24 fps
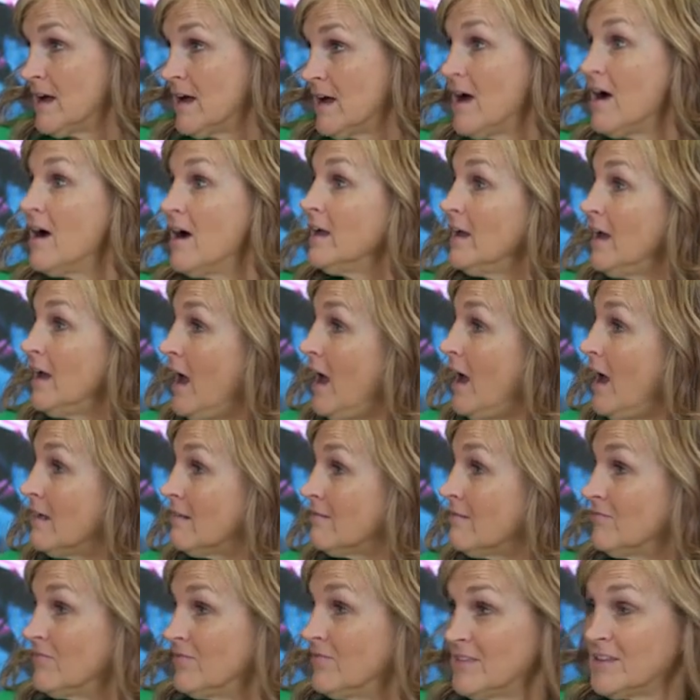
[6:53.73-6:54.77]
Oh. Yeah,
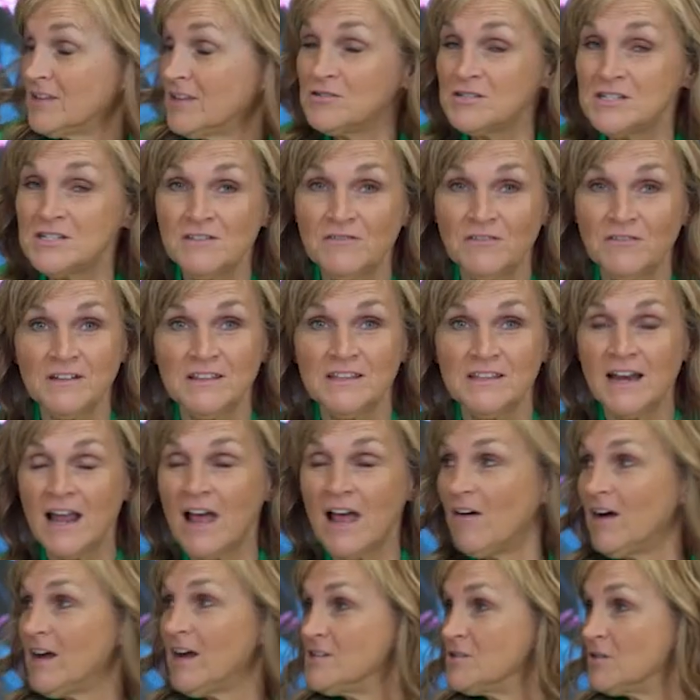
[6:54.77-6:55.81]
a little different than
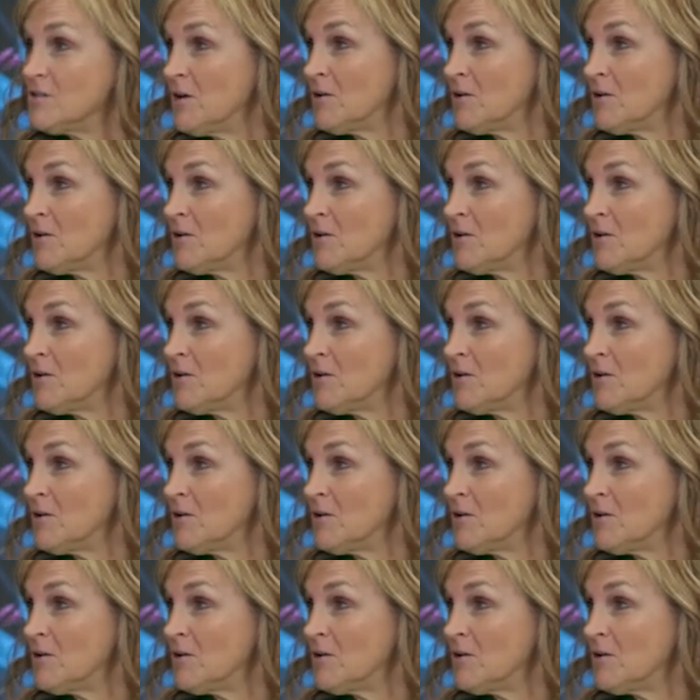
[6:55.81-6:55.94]
how I do it.